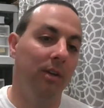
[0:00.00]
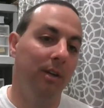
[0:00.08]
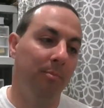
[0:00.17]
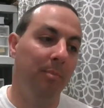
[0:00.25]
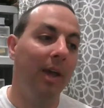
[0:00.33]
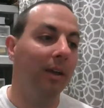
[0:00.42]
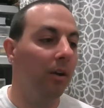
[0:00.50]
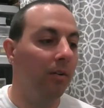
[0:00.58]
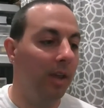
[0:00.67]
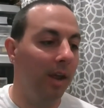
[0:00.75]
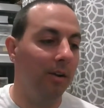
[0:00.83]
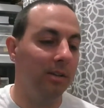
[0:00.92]
If Petco
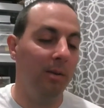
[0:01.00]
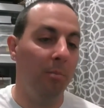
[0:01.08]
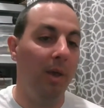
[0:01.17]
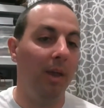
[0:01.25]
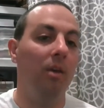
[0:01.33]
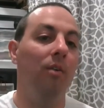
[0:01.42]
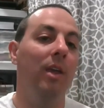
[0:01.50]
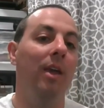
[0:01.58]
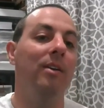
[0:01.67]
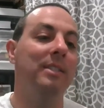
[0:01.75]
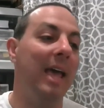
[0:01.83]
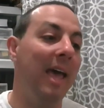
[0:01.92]
carries it, Petco
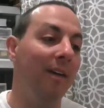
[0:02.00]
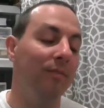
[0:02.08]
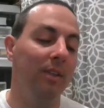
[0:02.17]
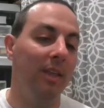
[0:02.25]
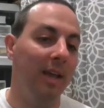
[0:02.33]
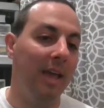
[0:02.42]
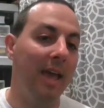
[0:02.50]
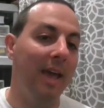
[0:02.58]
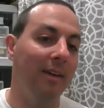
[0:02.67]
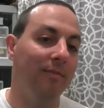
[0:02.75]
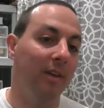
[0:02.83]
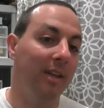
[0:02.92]
carries everything I have.